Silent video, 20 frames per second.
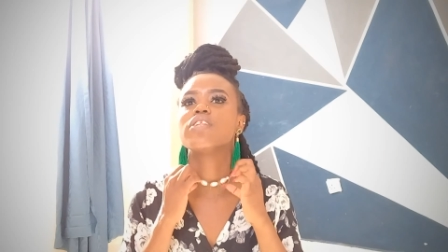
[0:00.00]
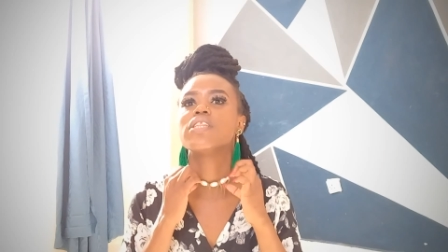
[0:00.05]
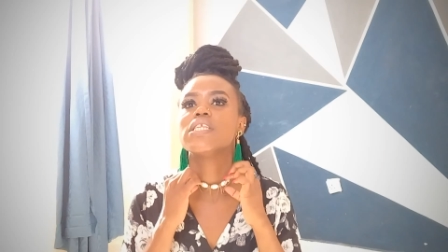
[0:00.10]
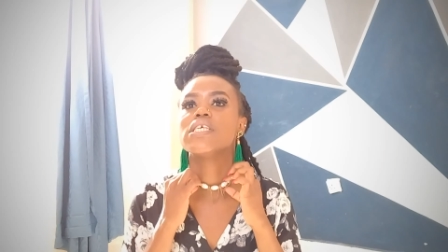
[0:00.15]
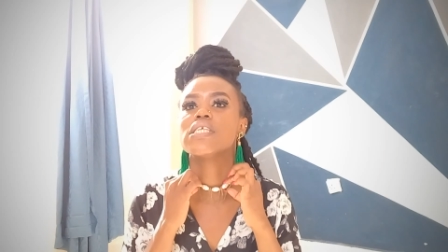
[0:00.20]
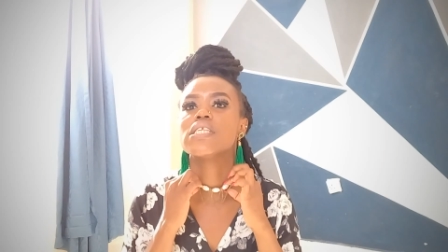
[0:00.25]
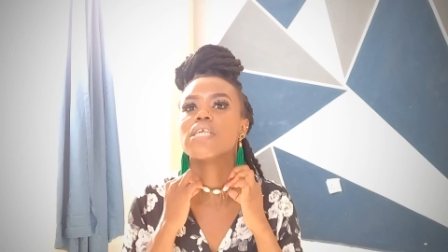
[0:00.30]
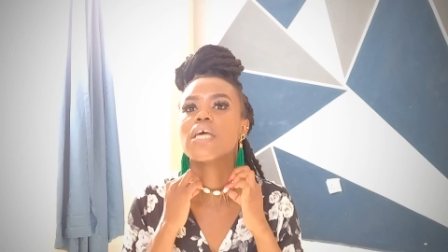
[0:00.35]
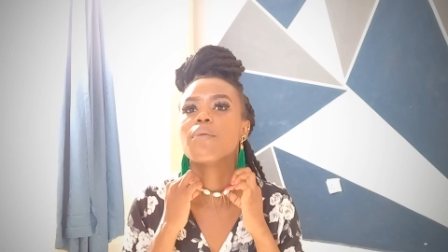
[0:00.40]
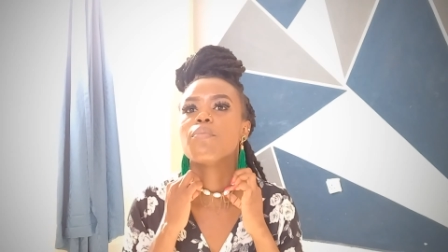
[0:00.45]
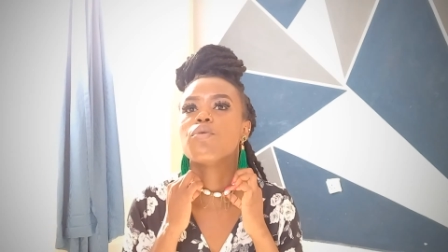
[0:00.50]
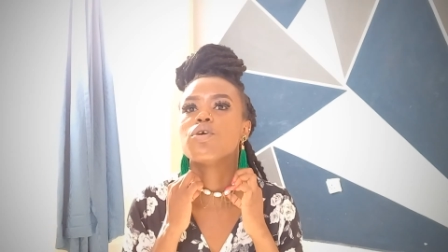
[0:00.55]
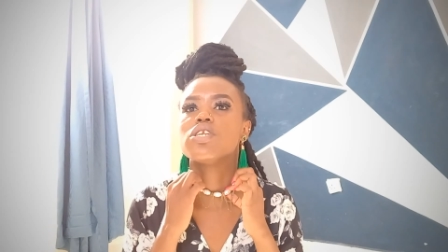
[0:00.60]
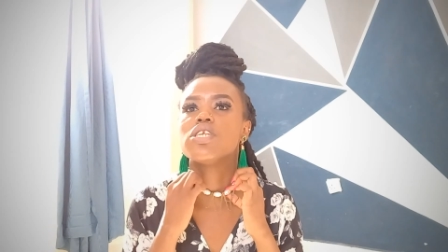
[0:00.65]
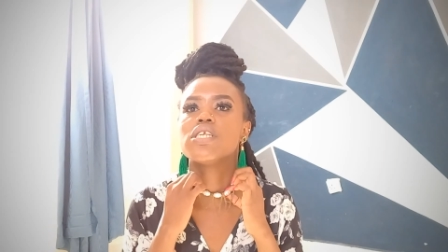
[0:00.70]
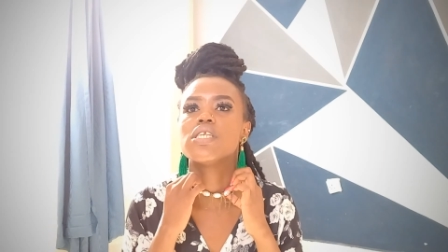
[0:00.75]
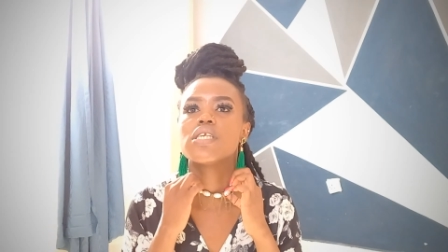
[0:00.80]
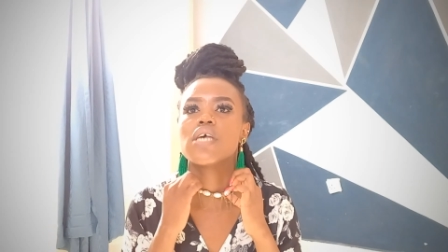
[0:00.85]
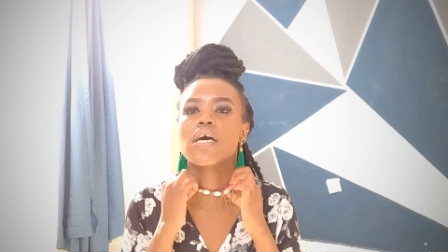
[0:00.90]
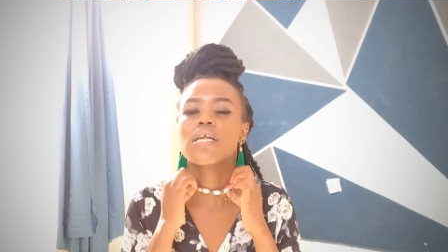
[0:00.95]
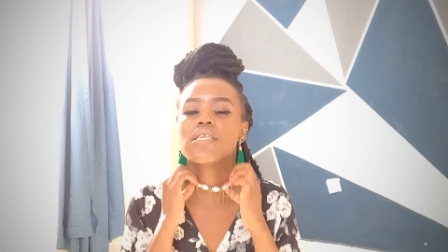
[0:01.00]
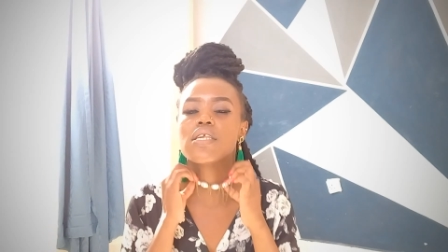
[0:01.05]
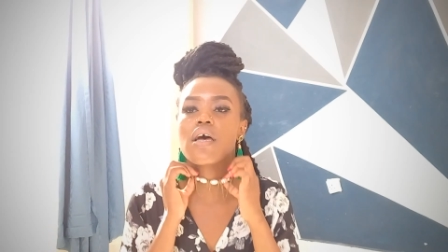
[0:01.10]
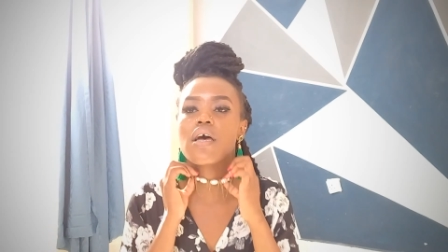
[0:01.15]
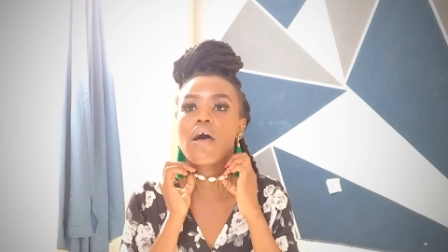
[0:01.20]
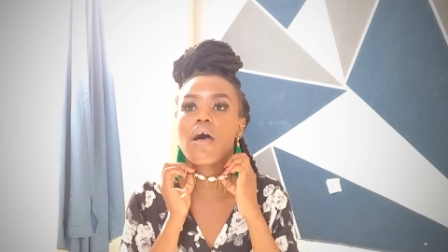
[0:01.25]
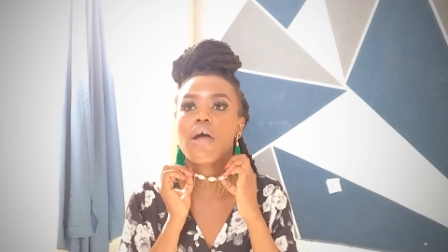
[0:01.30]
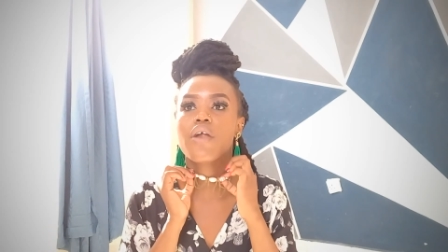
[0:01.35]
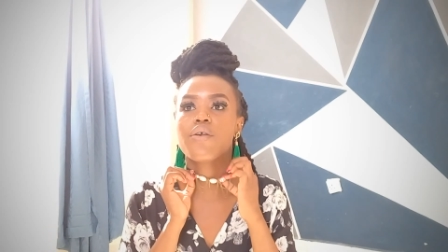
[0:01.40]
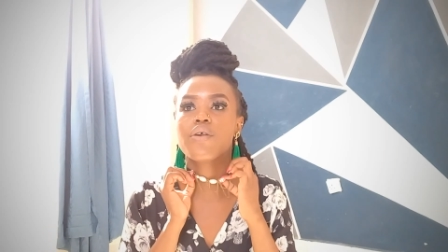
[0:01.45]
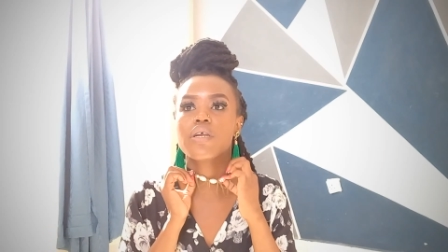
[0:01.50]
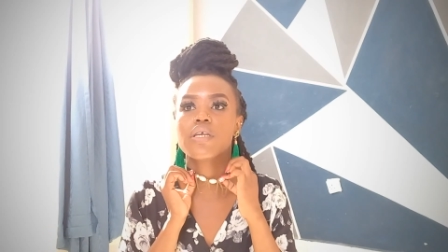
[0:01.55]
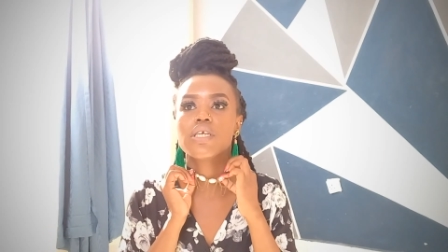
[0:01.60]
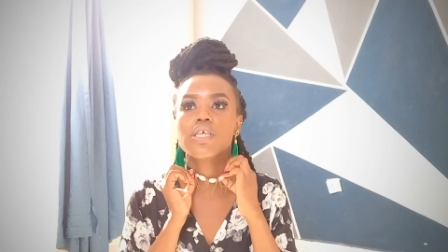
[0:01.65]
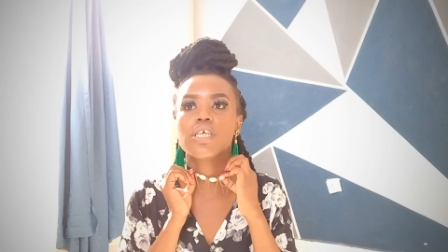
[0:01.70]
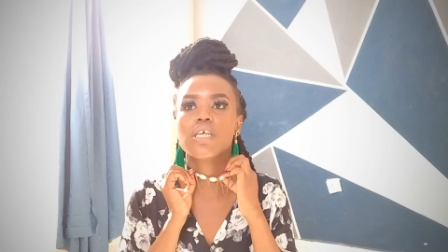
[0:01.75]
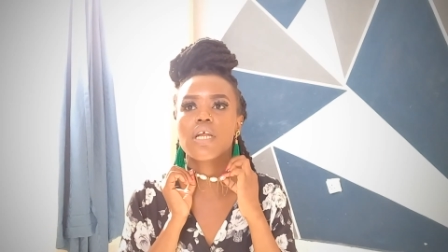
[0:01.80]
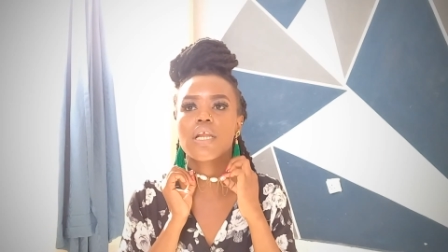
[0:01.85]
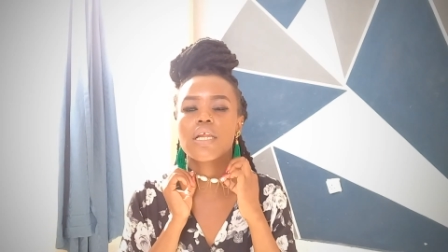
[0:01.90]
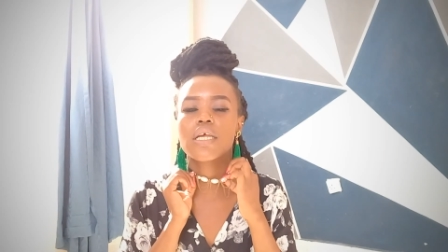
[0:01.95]
for this I bought it at 100
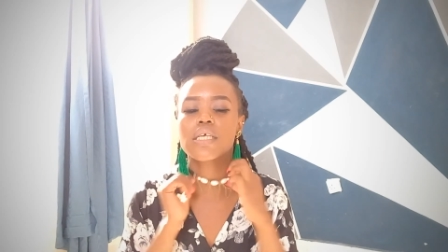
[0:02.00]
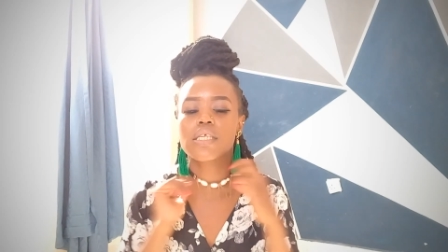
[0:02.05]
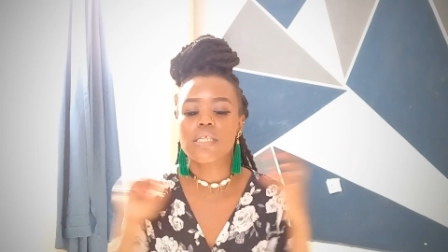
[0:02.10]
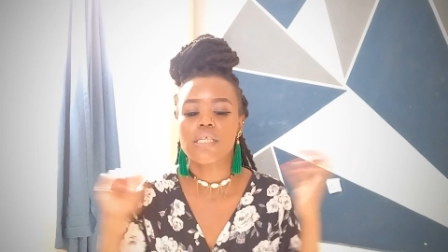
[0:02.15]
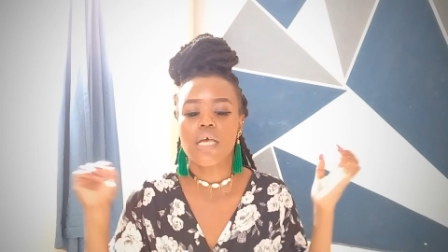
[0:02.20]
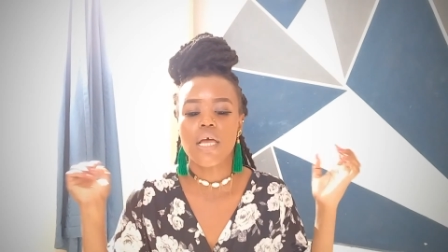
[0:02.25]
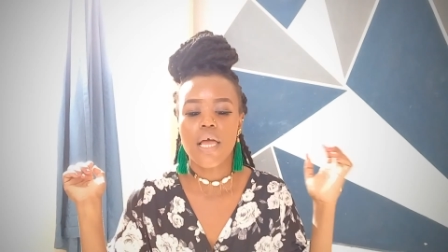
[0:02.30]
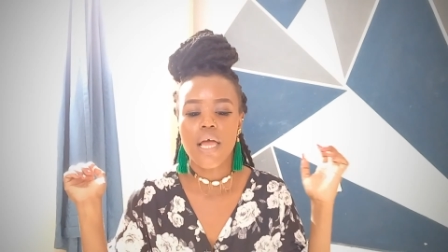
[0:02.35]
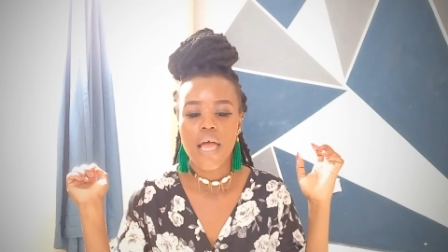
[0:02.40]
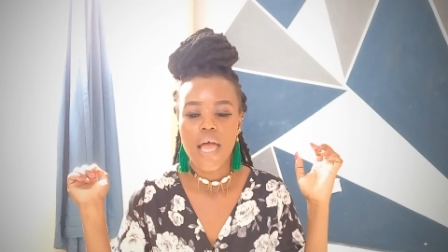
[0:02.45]
shillings